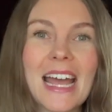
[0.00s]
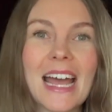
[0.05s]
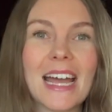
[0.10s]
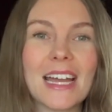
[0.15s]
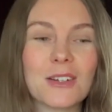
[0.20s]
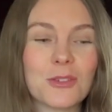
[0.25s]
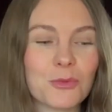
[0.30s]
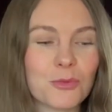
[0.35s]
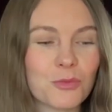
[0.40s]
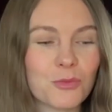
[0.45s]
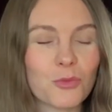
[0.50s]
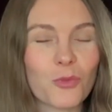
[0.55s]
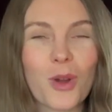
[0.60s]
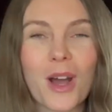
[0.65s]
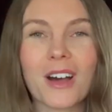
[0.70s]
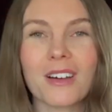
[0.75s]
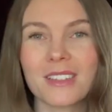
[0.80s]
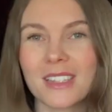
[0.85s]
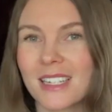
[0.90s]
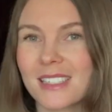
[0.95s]
And
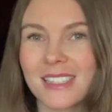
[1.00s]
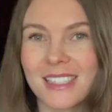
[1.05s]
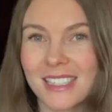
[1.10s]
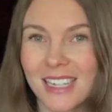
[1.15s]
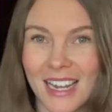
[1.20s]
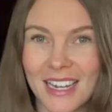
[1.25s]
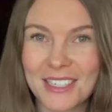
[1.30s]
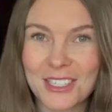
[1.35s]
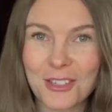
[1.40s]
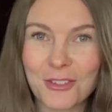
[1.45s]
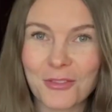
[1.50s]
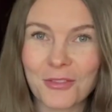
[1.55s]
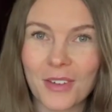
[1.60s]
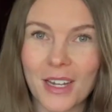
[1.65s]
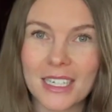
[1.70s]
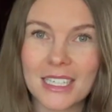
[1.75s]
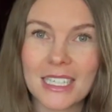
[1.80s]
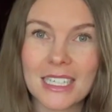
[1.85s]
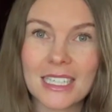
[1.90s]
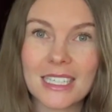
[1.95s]
while that's kind of
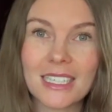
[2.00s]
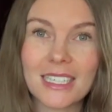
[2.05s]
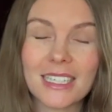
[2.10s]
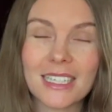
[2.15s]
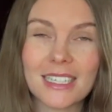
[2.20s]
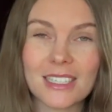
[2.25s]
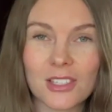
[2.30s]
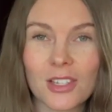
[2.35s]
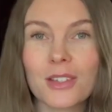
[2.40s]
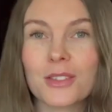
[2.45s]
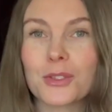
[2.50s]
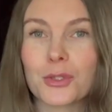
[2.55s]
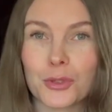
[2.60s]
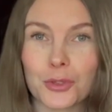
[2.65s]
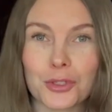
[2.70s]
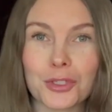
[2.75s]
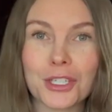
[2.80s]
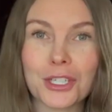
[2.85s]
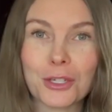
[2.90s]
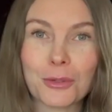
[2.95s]
funny, it's also
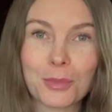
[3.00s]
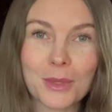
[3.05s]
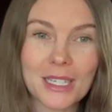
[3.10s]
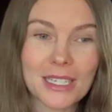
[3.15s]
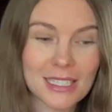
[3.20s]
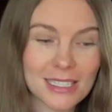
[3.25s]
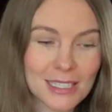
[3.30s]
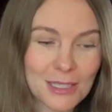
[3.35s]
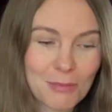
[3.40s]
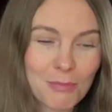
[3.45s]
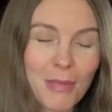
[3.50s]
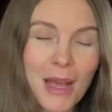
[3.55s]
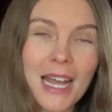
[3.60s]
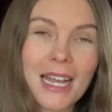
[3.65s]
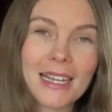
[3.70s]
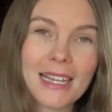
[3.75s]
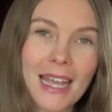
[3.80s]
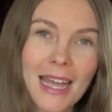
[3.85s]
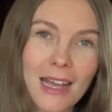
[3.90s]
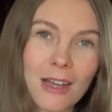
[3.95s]
true, because
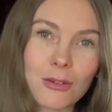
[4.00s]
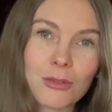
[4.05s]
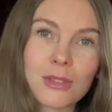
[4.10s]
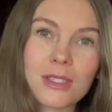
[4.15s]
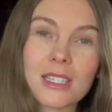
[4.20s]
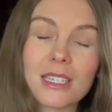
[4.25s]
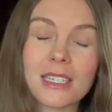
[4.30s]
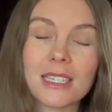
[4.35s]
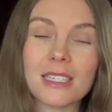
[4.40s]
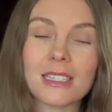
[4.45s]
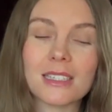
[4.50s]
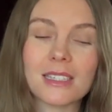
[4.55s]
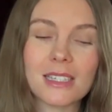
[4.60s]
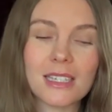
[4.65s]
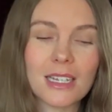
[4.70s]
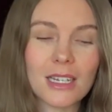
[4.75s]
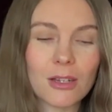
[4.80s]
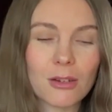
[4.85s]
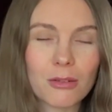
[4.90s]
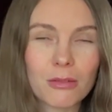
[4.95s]
buying a house is
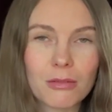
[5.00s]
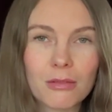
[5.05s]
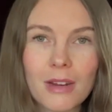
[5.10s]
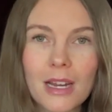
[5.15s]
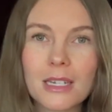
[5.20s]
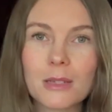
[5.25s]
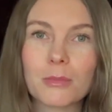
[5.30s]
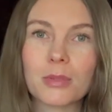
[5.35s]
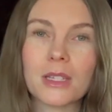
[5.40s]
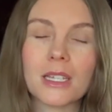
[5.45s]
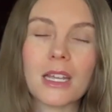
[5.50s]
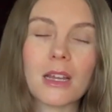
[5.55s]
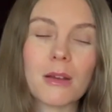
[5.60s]
incredibly